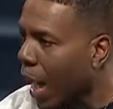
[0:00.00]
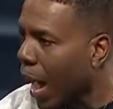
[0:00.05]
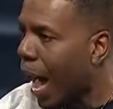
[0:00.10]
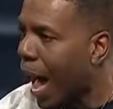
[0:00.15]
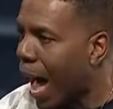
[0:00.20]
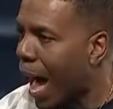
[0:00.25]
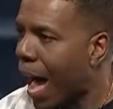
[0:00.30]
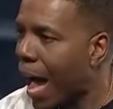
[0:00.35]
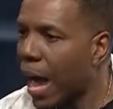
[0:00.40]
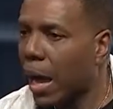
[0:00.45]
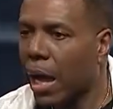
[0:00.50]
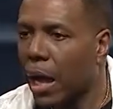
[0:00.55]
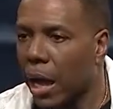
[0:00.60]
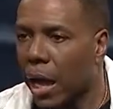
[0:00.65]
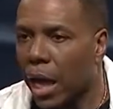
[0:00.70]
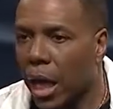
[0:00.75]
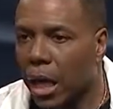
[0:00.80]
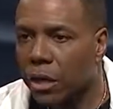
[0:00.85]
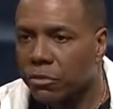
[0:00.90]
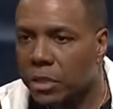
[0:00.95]
I
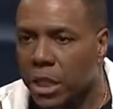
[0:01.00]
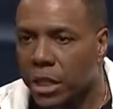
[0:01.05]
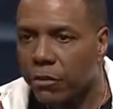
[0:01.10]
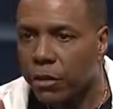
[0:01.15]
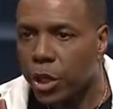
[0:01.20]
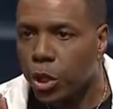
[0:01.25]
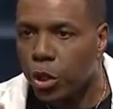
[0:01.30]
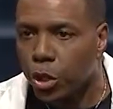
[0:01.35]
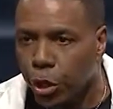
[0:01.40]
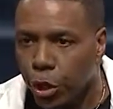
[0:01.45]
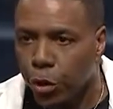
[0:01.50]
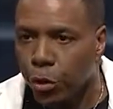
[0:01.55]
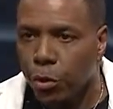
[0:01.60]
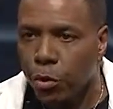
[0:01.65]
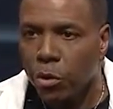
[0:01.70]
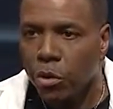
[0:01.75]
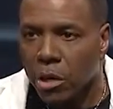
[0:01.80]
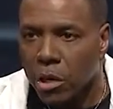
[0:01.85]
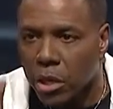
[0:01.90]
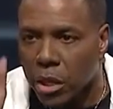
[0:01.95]
have given
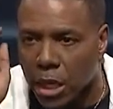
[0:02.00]
you